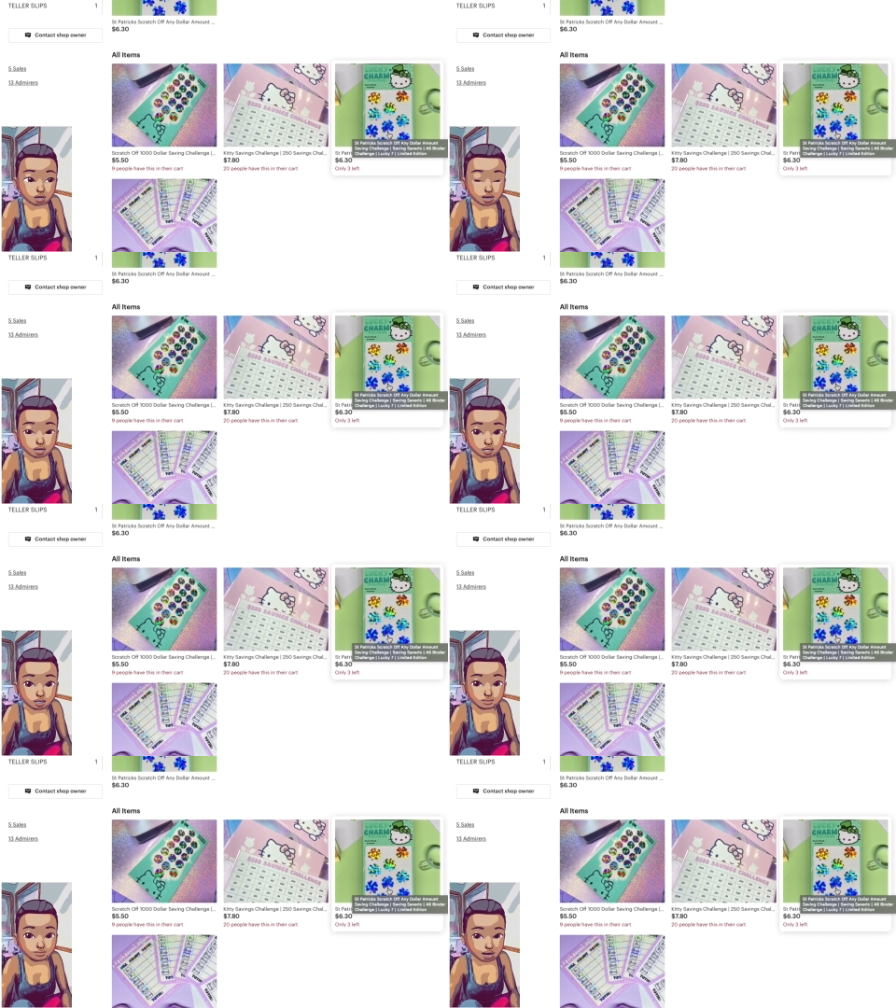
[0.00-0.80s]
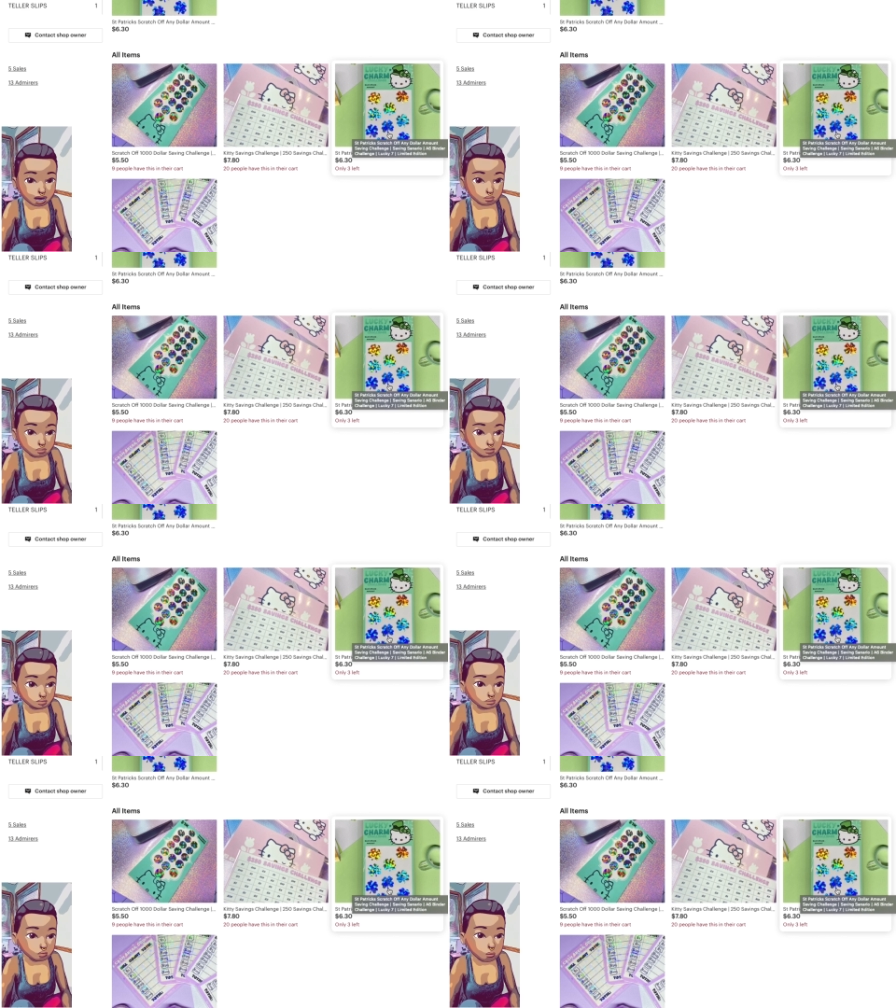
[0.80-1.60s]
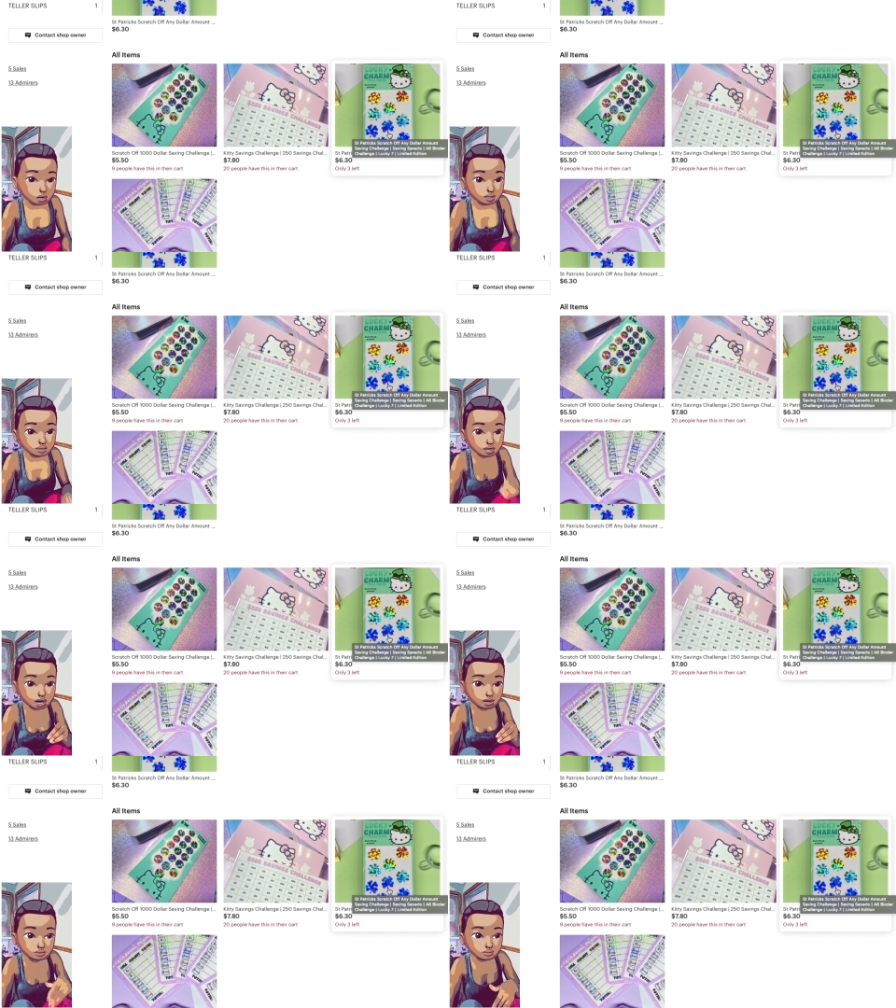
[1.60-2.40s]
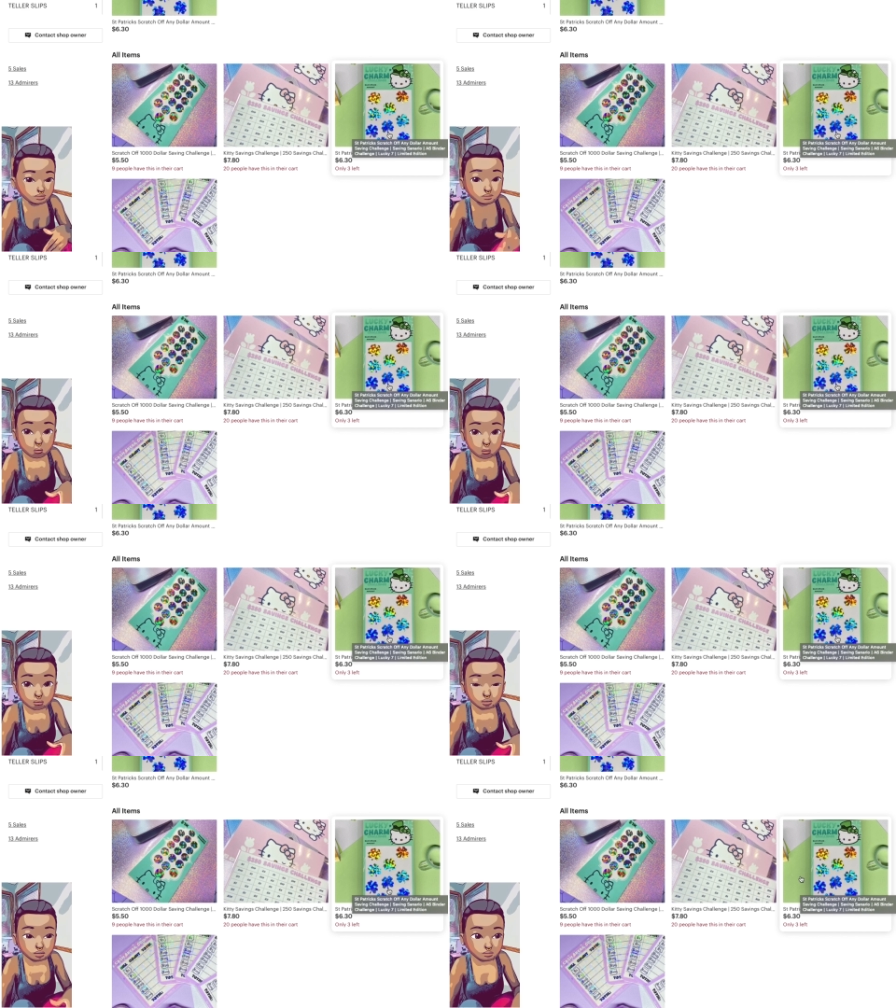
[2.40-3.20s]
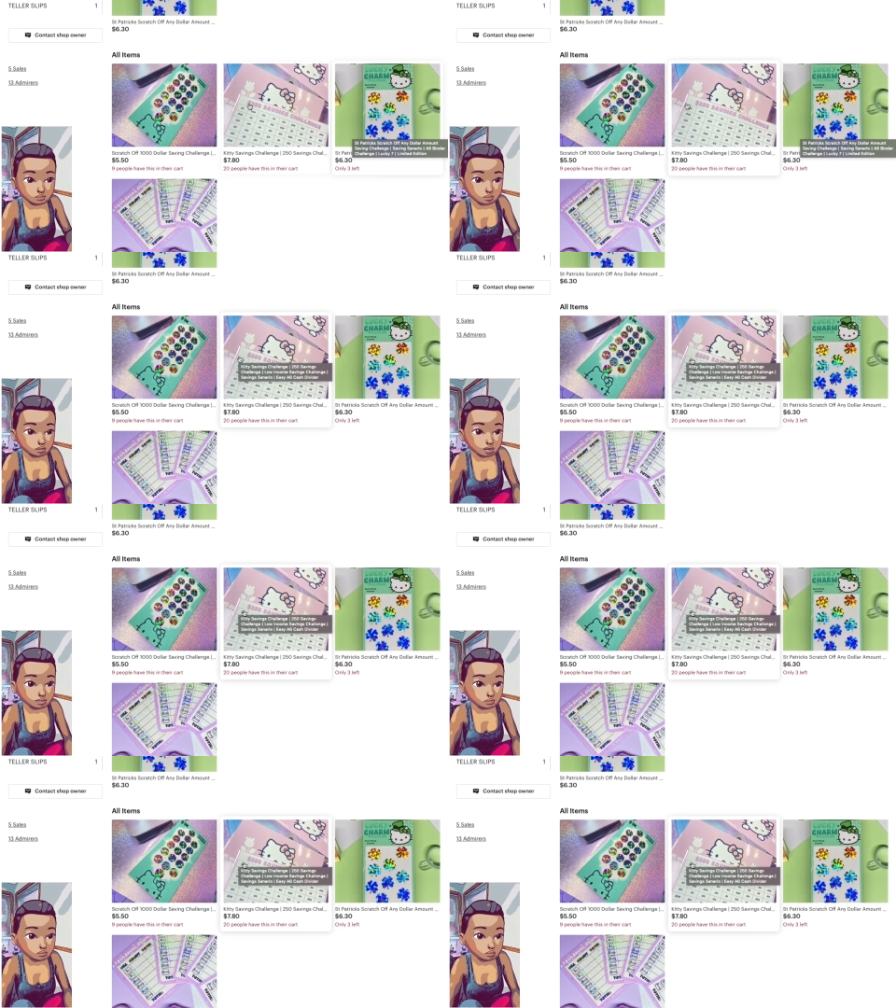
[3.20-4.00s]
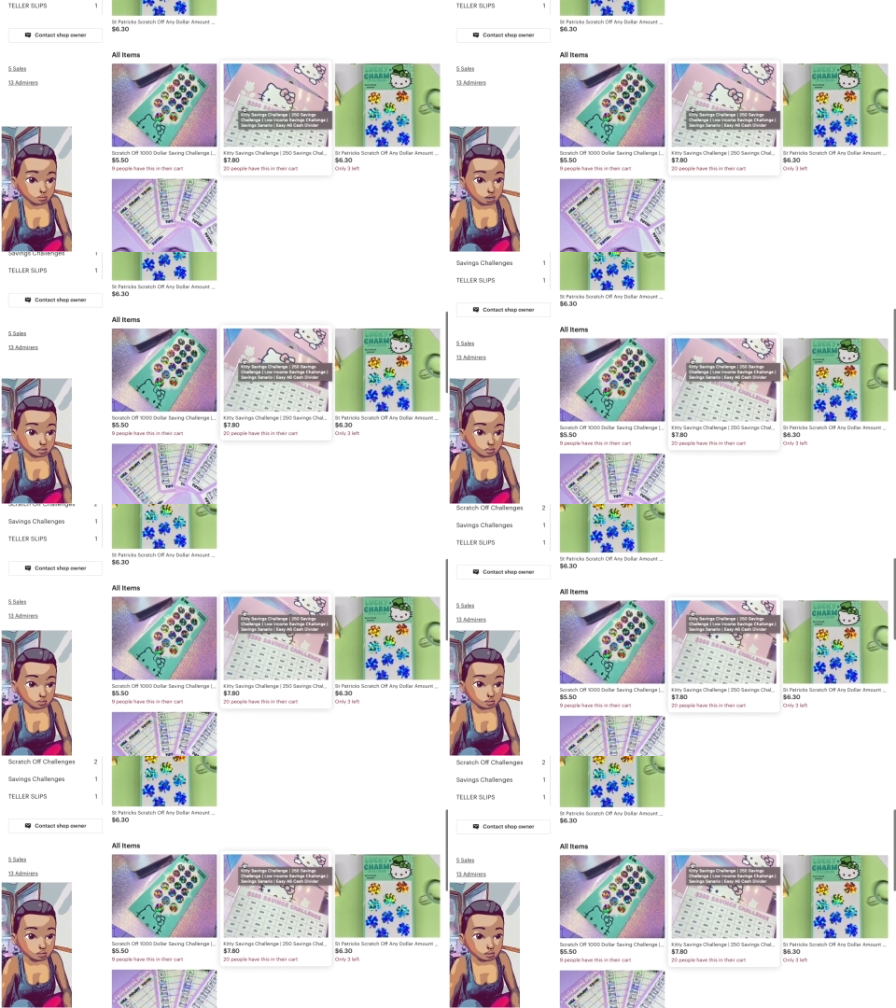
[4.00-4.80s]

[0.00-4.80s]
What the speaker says: And this is a flat one. The ones that fold, like this one right here,